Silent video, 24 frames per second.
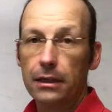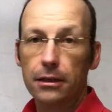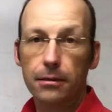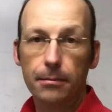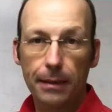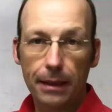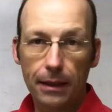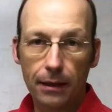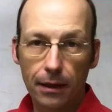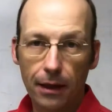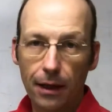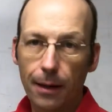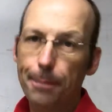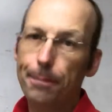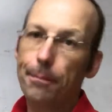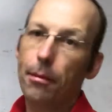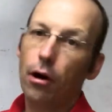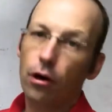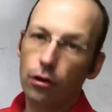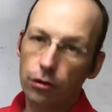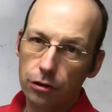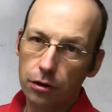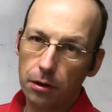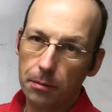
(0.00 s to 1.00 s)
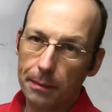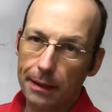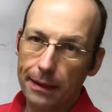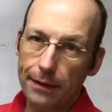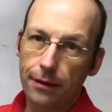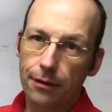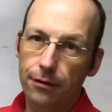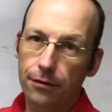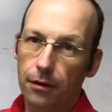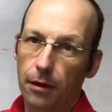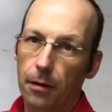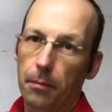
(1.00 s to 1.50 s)
just partially
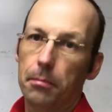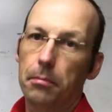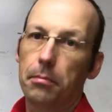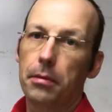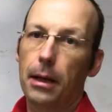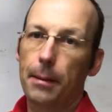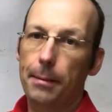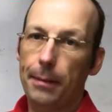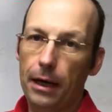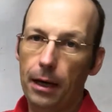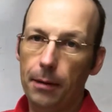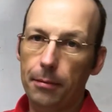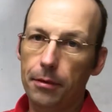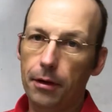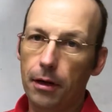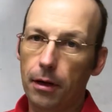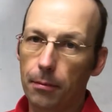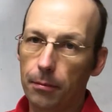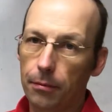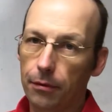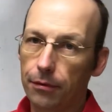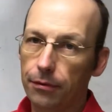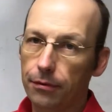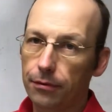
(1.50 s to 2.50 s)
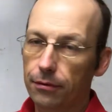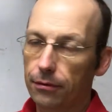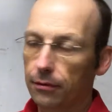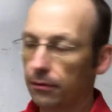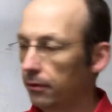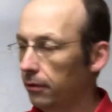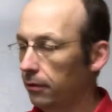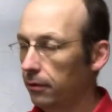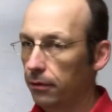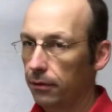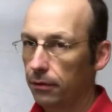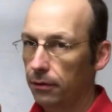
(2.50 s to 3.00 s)
made this up, but I made up the numbers
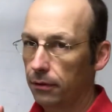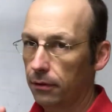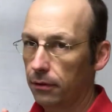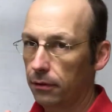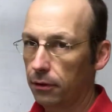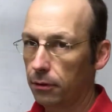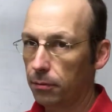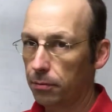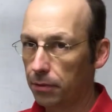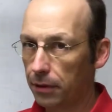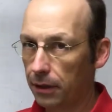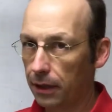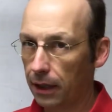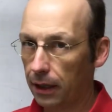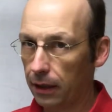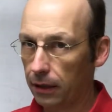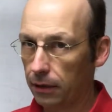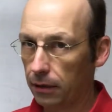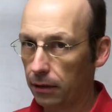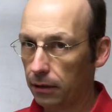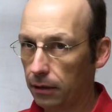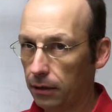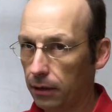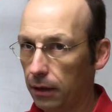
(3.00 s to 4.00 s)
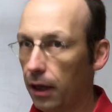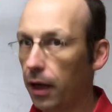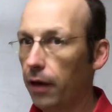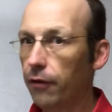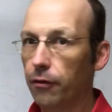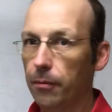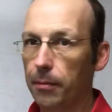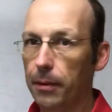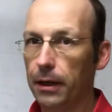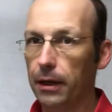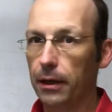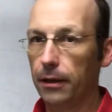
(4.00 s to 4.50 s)
to protect
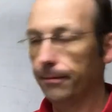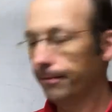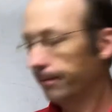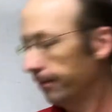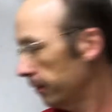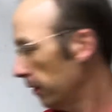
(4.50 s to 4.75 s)
everybody.